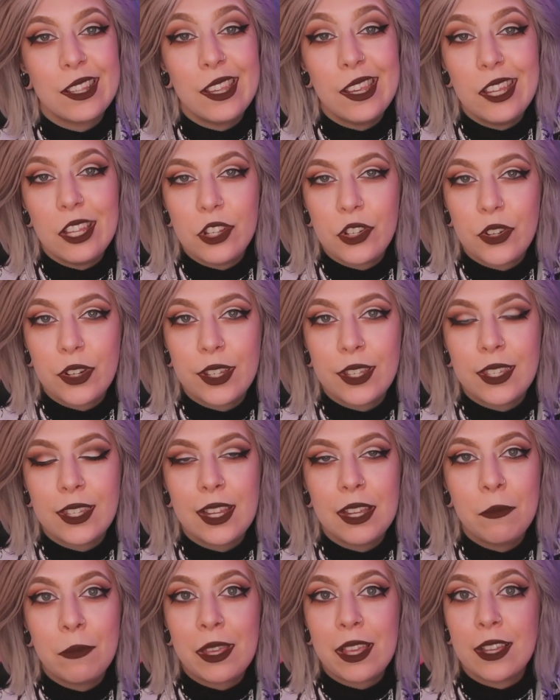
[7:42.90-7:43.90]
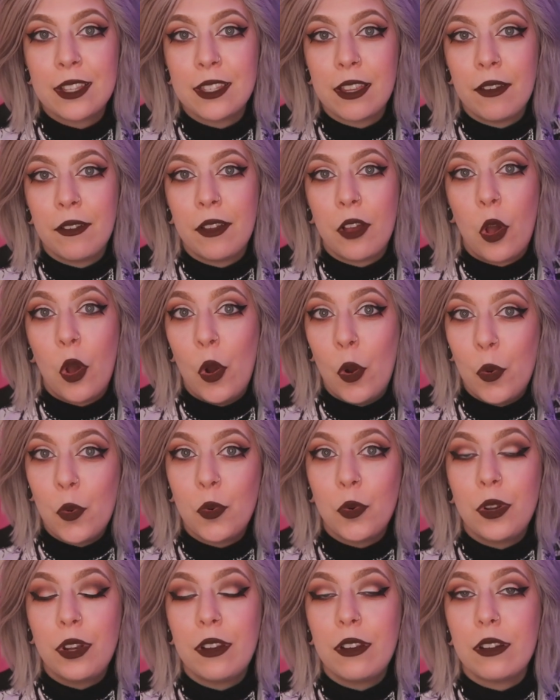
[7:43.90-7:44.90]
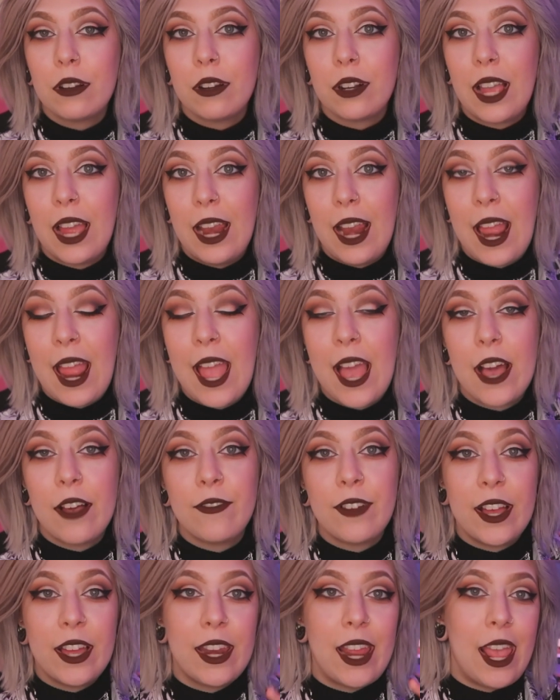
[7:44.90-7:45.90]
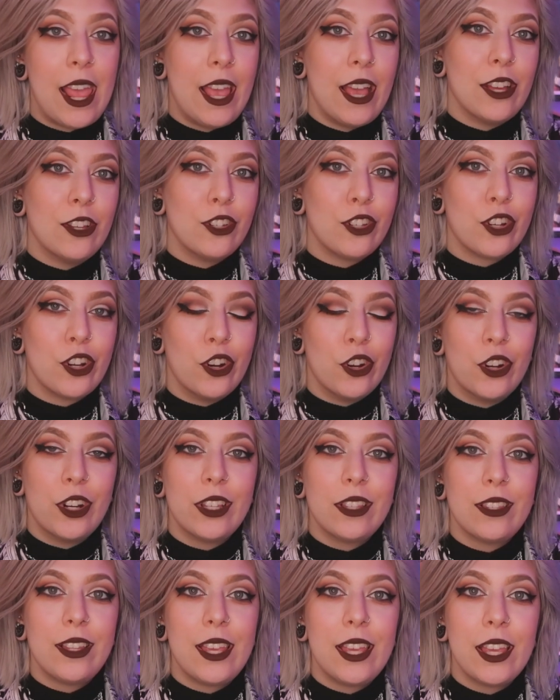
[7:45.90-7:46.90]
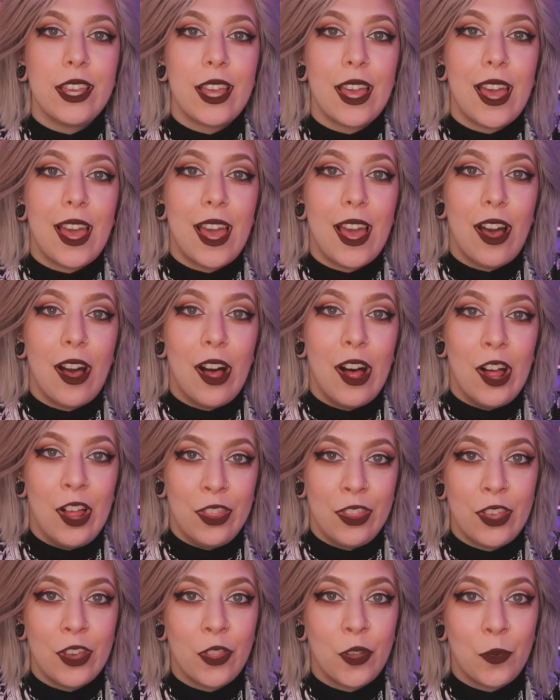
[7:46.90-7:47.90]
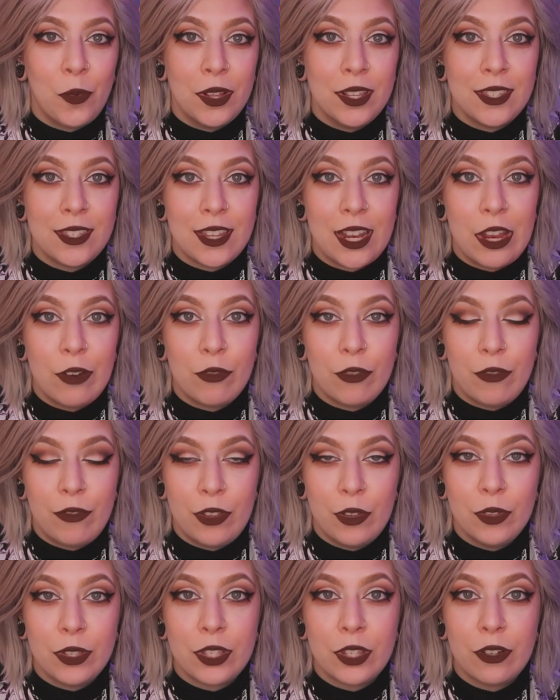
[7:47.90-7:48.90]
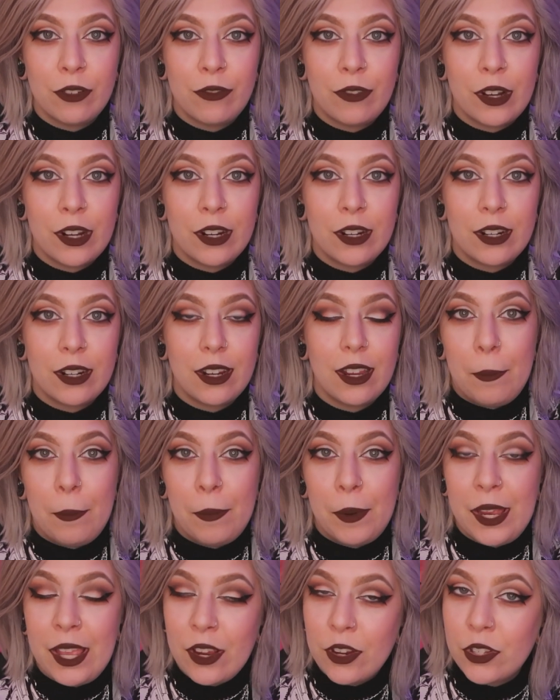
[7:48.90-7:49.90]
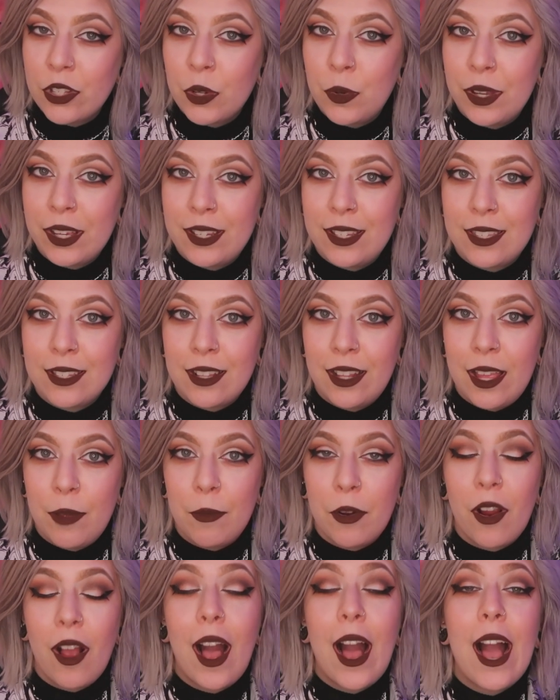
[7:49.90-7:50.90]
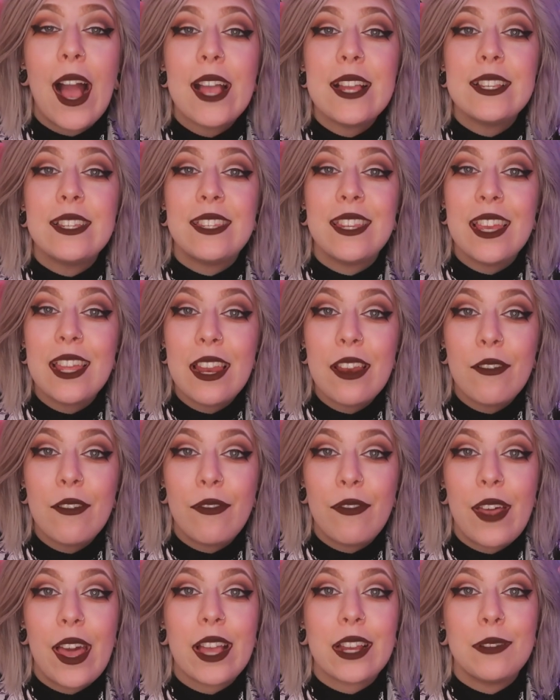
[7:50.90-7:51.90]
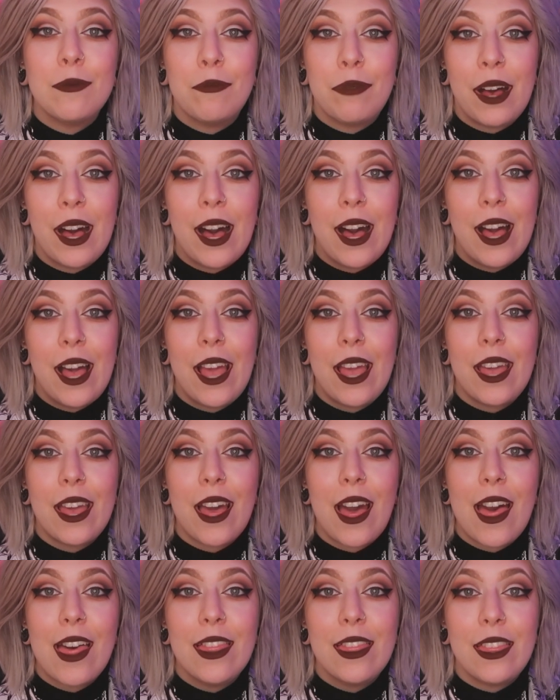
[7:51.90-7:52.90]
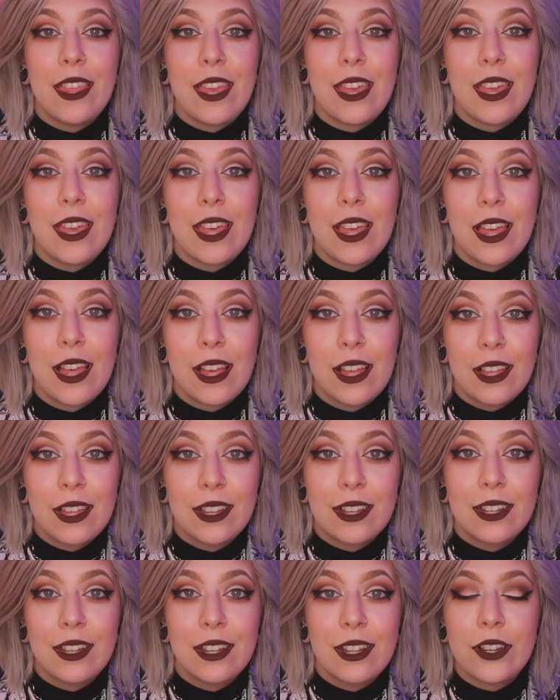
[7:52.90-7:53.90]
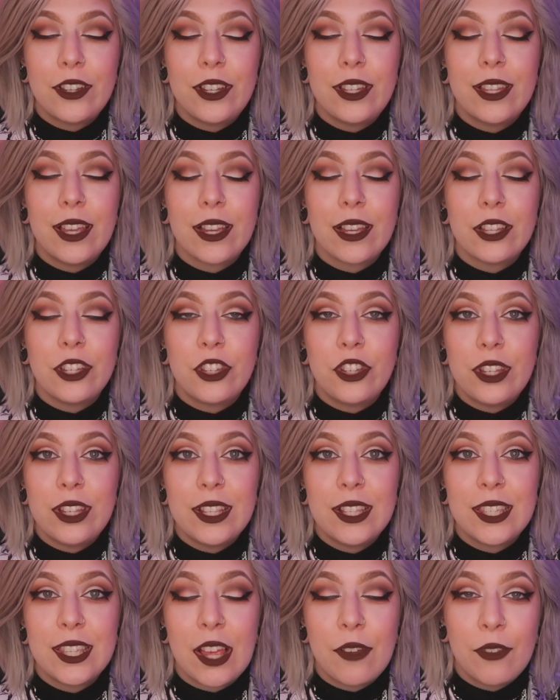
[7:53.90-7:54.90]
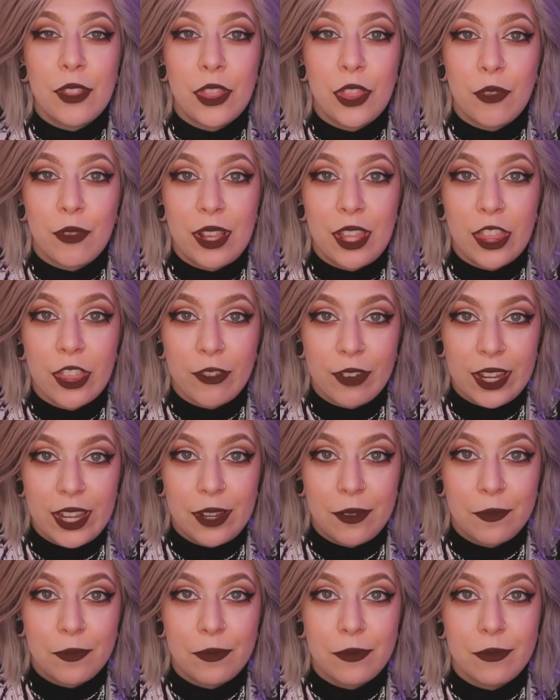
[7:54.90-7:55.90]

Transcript: interesting because I own and have on hand currently all the other ones that I've reviewed so far. But here's a quick disclaimer. I did in fact buy the Logitech G733.